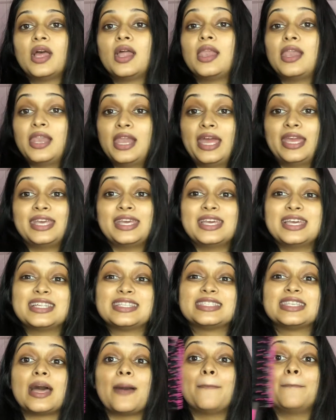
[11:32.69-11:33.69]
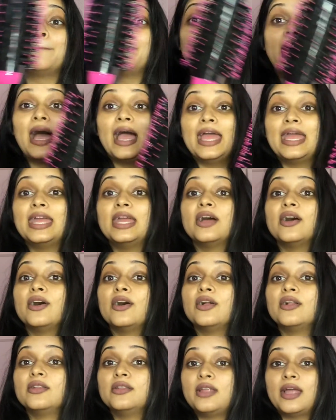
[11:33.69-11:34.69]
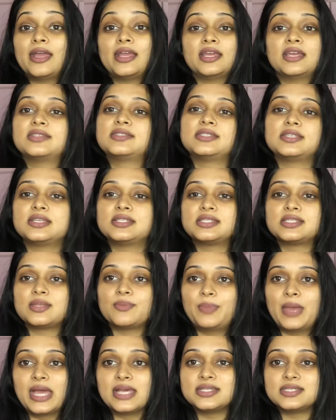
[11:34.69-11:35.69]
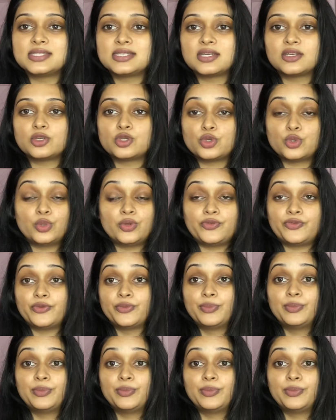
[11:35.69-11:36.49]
Like it's the best tool for,